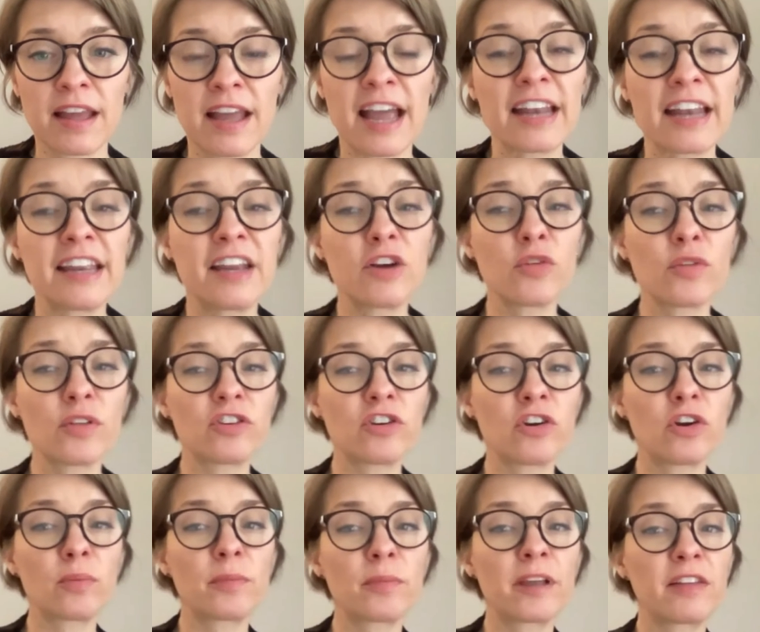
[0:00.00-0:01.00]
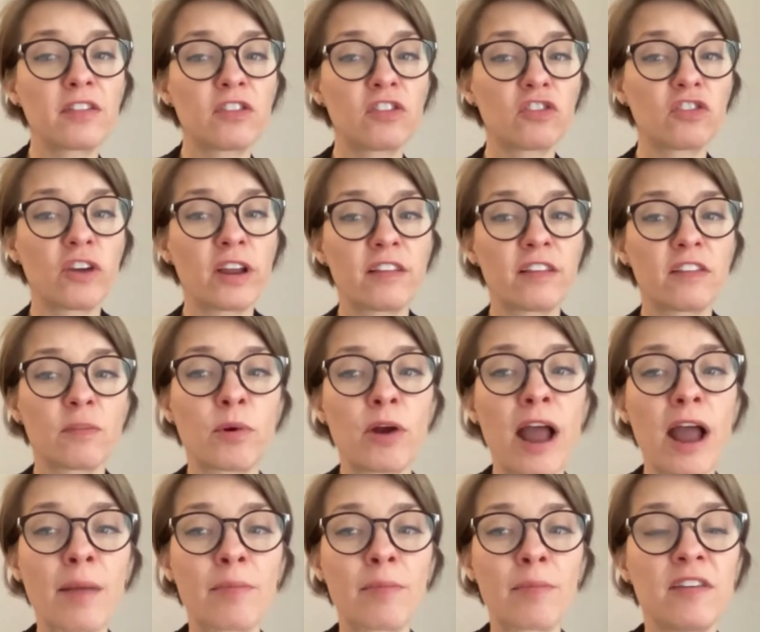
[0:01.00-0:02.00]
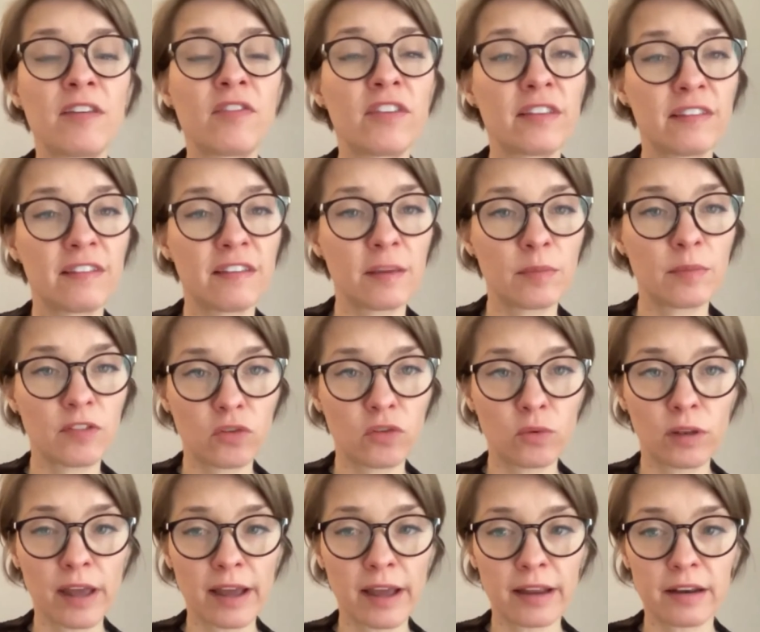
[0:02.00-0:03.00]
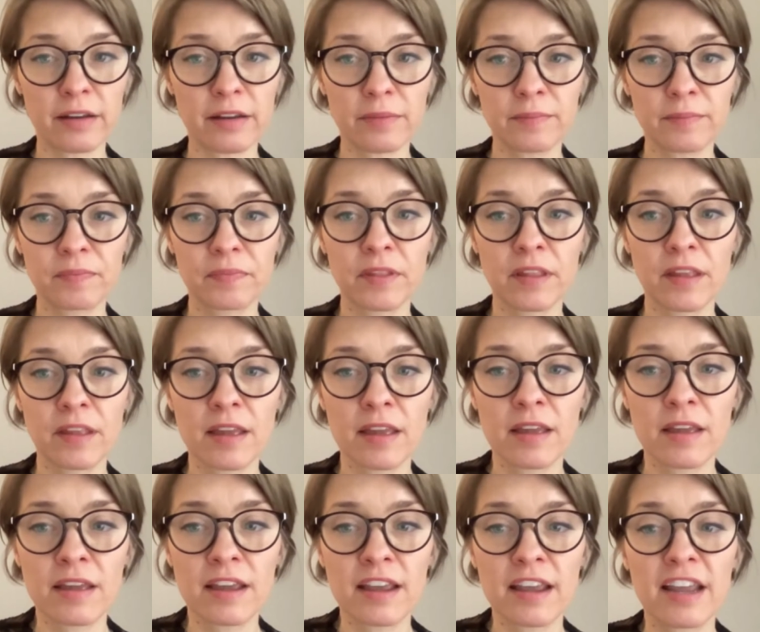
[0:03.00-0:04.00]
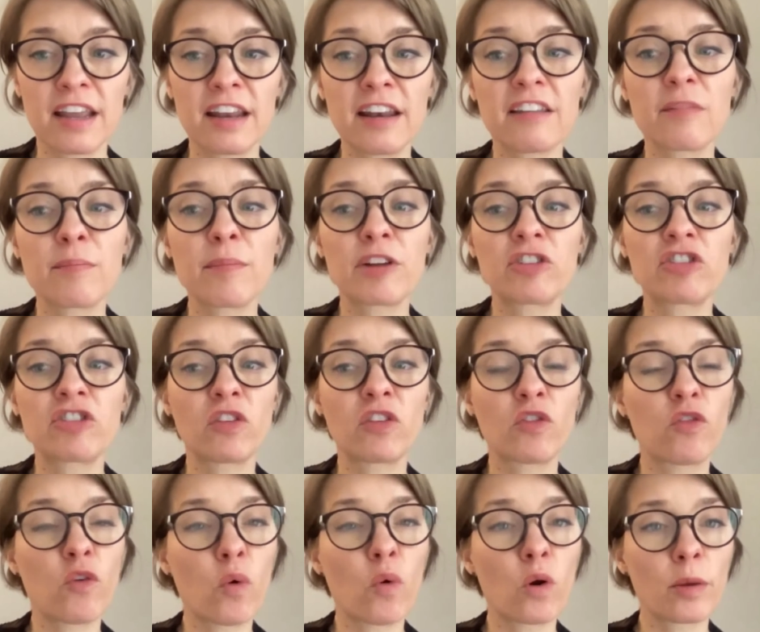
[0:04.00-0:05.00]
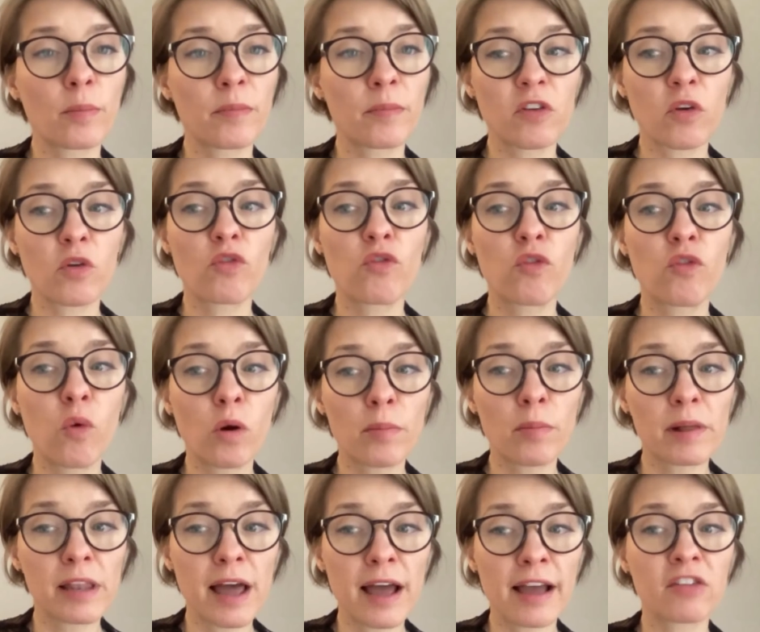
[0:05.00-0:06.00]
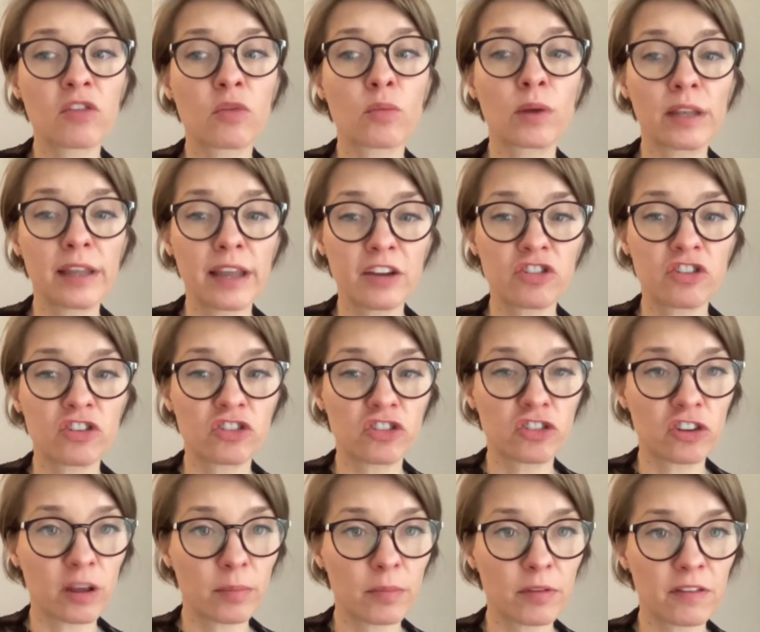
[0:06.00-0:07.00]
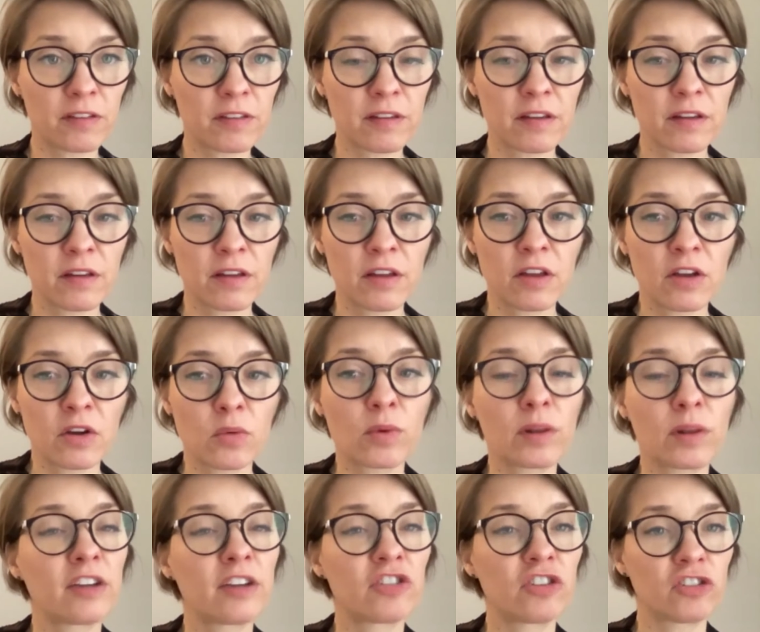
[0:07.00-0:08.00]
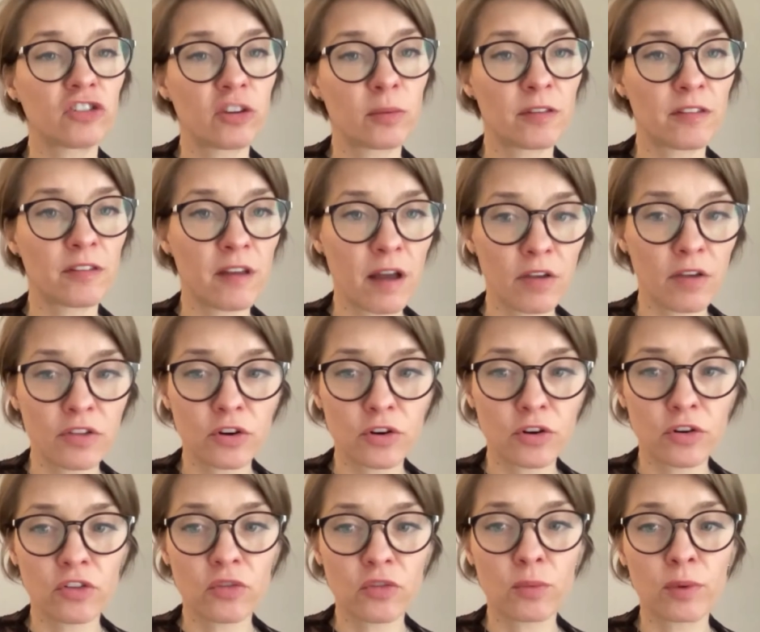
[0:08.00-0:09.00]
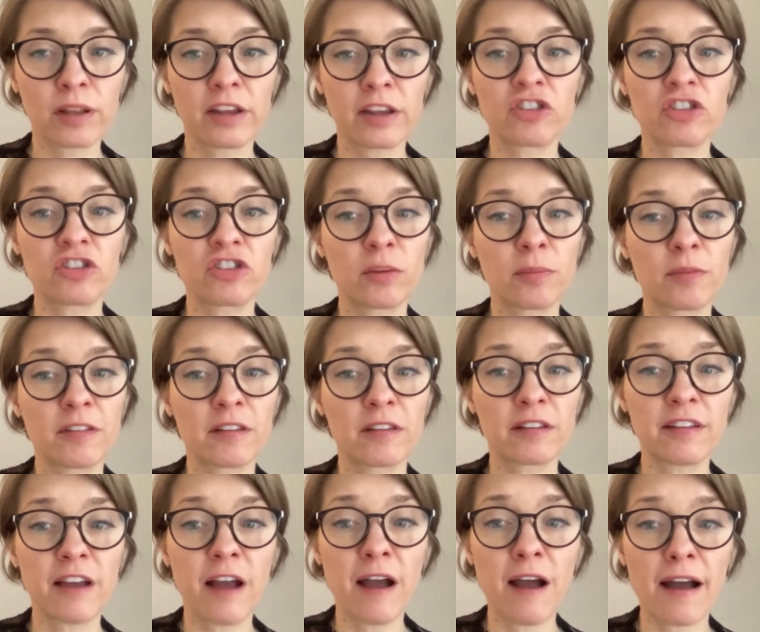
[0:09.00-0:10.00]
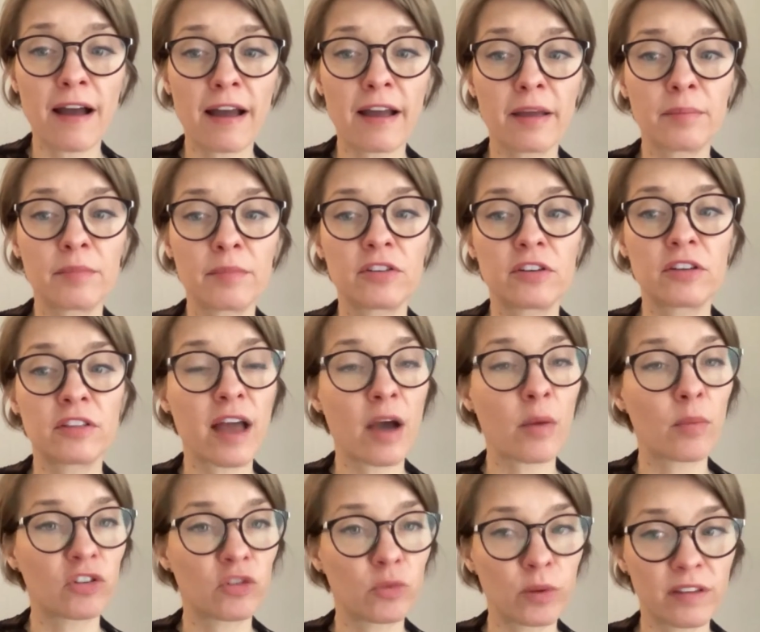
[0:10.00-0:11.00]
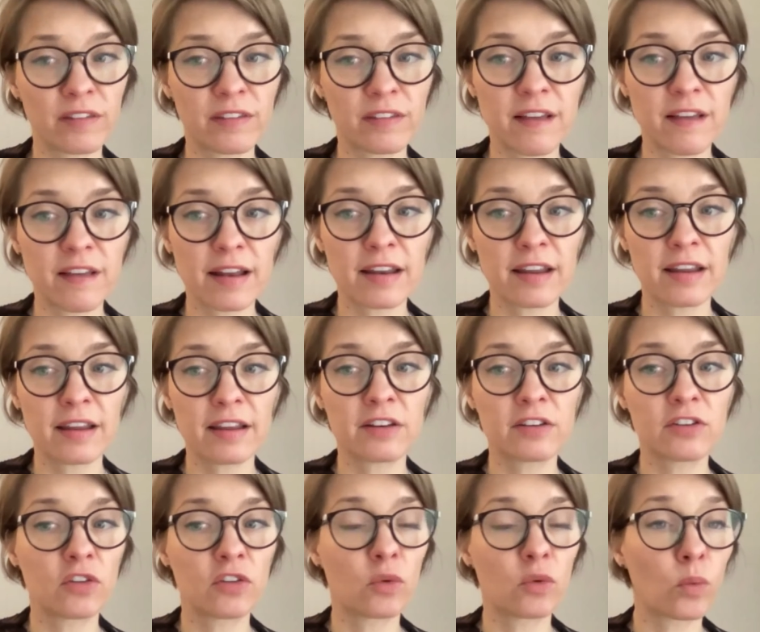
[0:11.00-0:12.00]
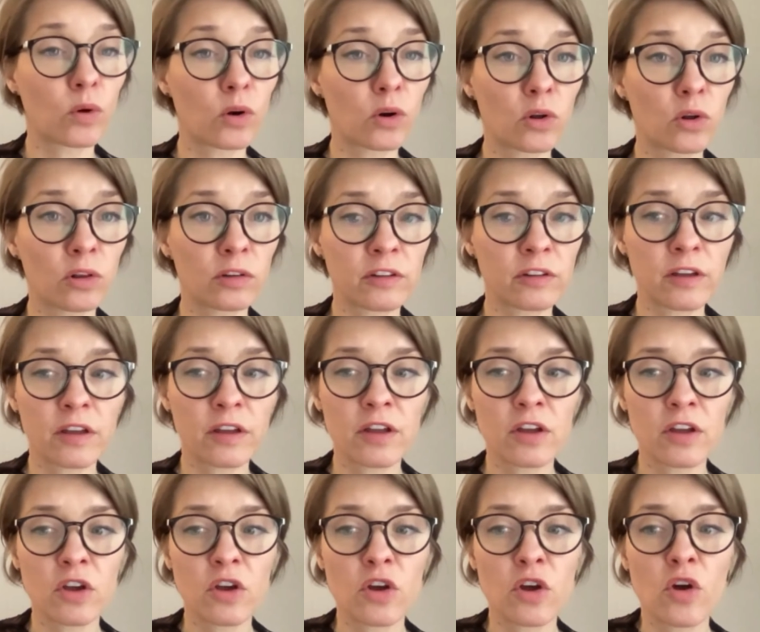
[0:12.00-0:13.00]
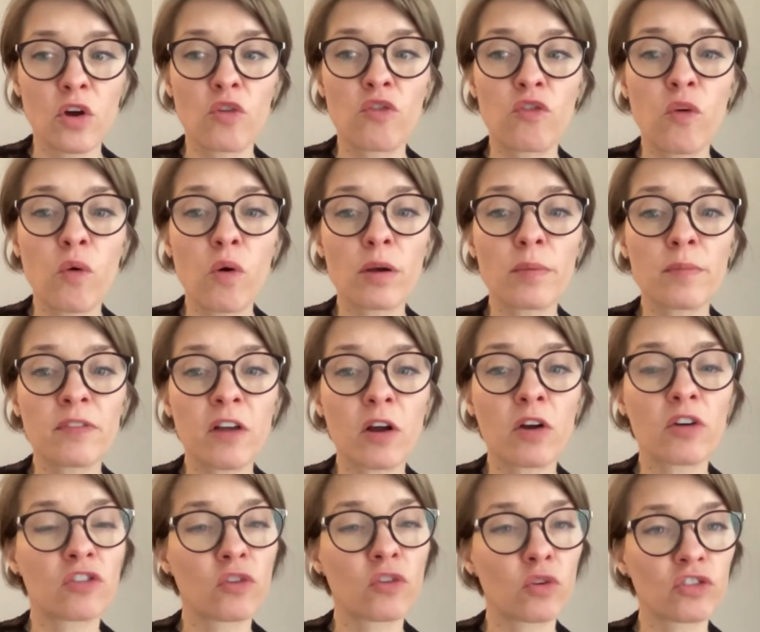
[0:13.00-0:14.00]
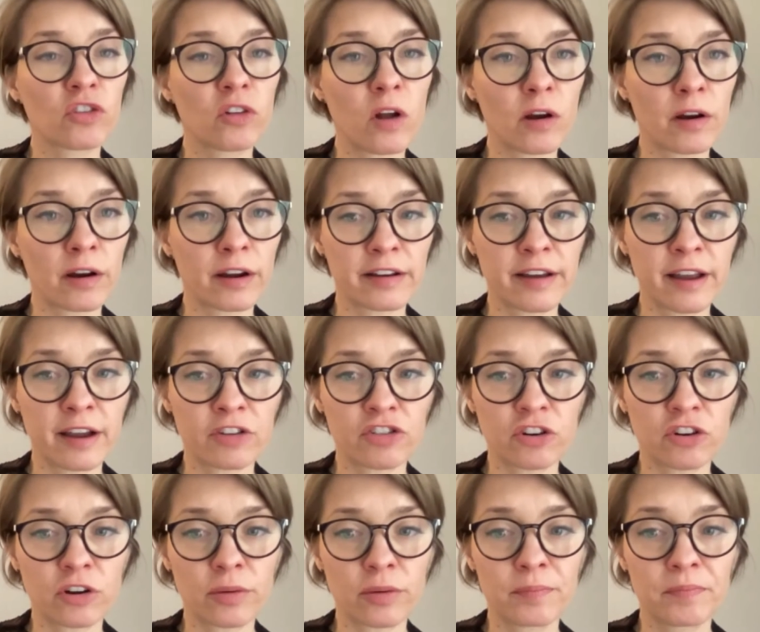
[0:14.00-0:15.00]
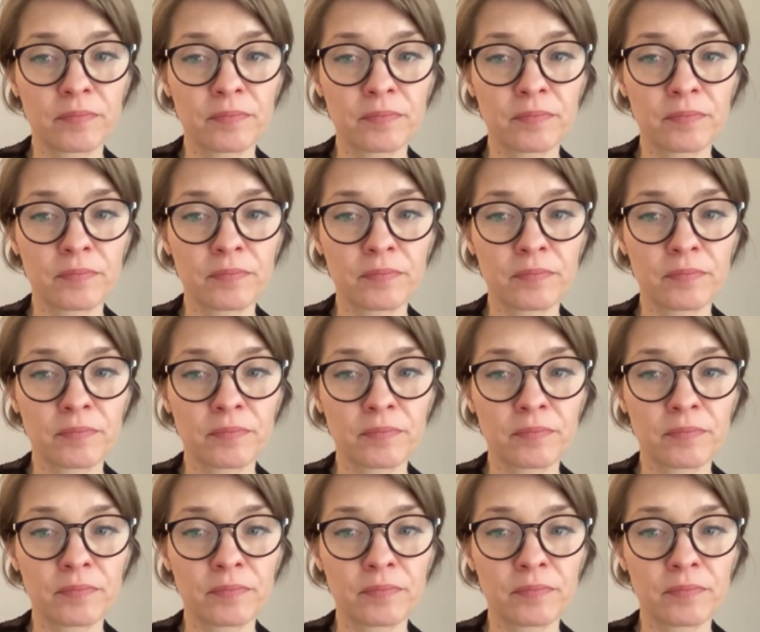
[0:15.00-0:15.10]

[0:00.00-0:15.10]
And here the term constraints perhaps even seems too light. Inasmuch as forms formalize relationships, relationships to others, relationships to time, to that which we study, to the world, forms are social architecture.